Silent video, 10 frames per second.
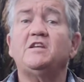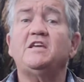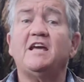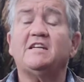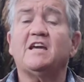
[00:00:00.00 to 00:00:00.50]

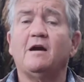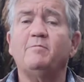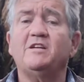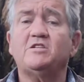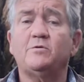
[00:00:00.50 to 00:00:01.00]
yet
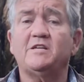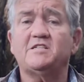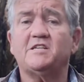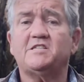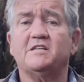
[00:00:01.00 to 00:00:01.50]
come into
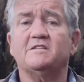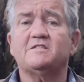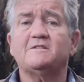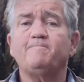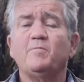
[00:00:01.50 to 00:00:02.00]

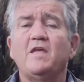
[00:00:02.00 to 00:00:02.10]
existence.